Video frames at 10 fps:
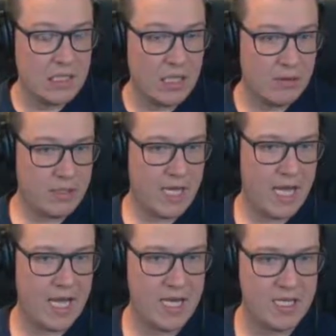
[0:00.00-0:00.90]

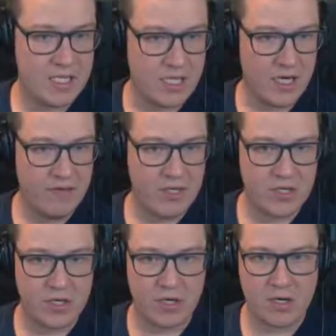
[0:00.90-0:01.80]
Okay, starfish
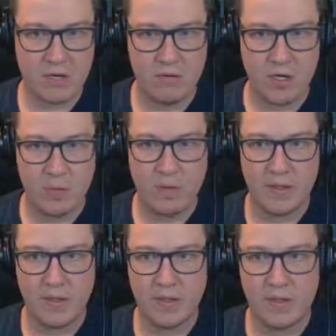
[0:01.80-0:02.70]
could not grow up.
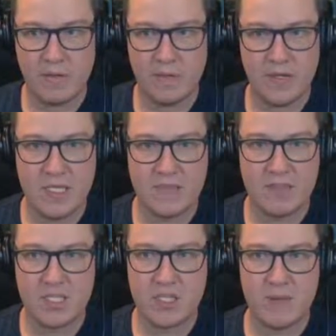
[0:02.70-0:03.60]

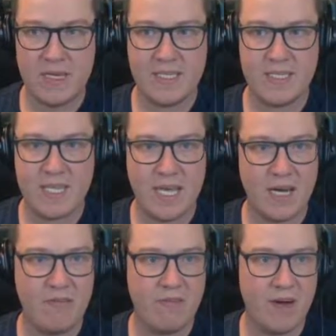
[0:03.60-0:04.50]
Insufficient space in
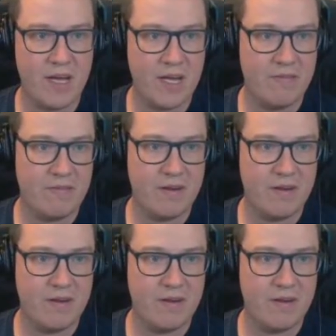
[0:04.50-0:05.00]
tank 5.